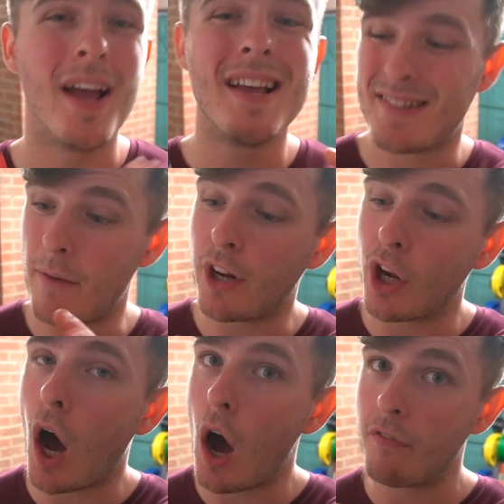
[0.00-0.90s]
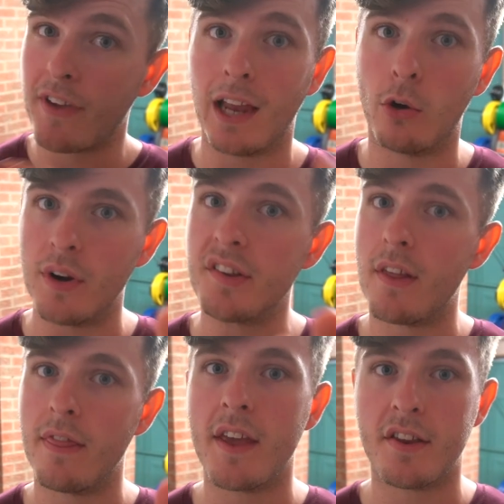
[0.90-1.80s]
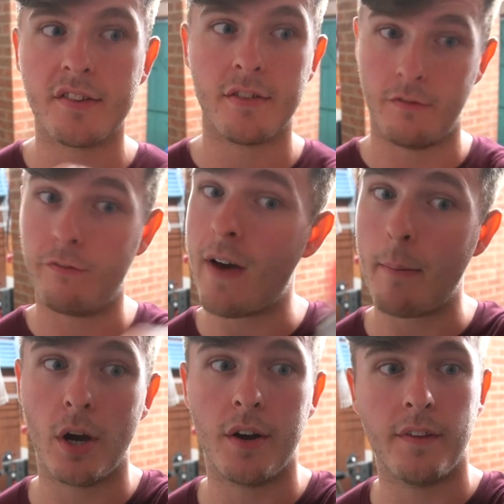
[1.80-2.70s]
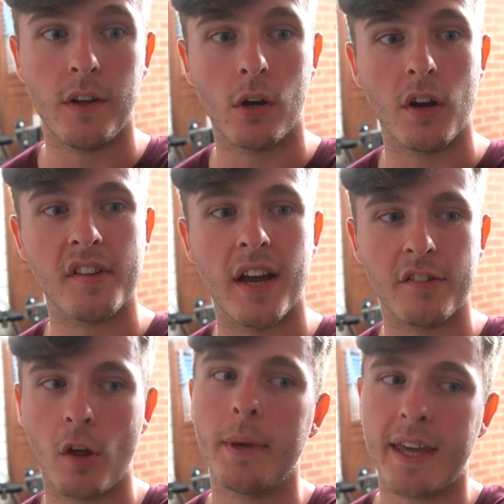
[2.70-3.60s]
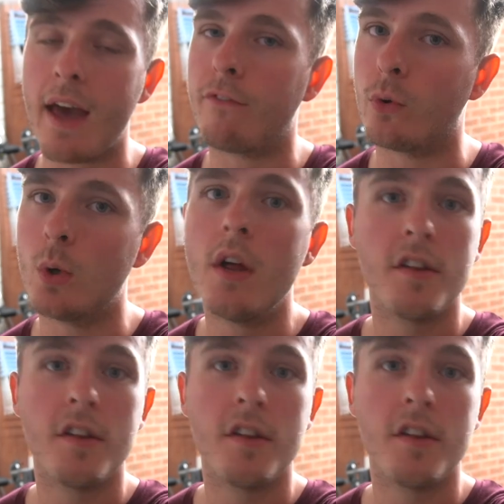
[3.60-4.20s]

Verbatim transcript: 7.5 calories in this fat burner that you're gonna take, so be careful.